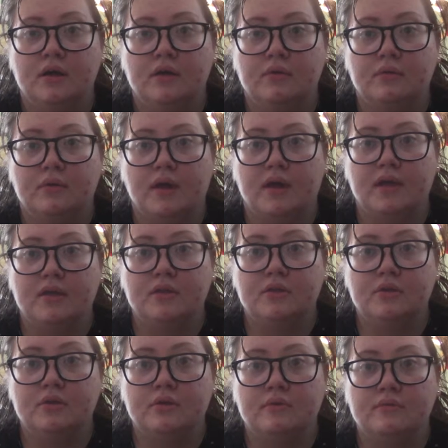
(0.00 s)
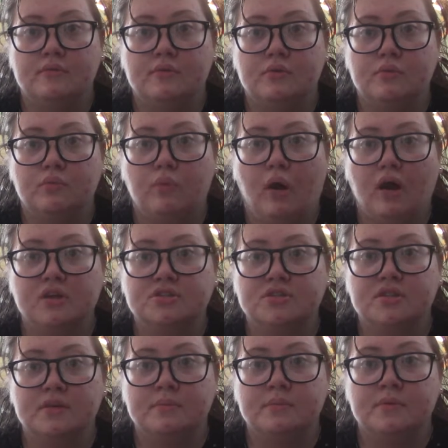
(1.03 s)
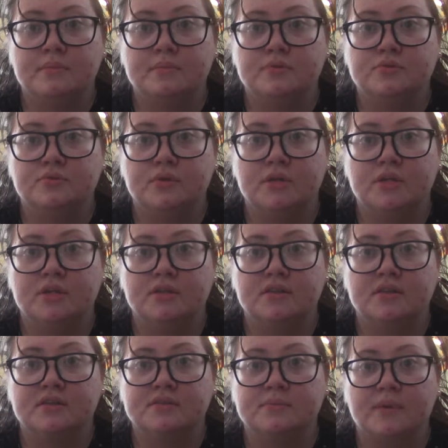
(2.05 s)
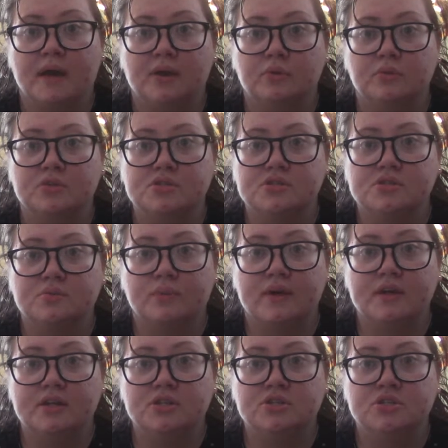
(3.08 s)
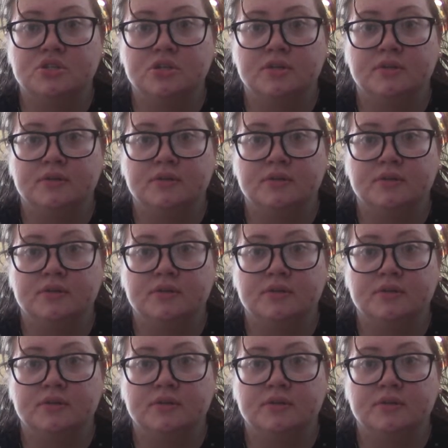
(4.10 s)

right? If you wash them in between, it doesn't matter which is which,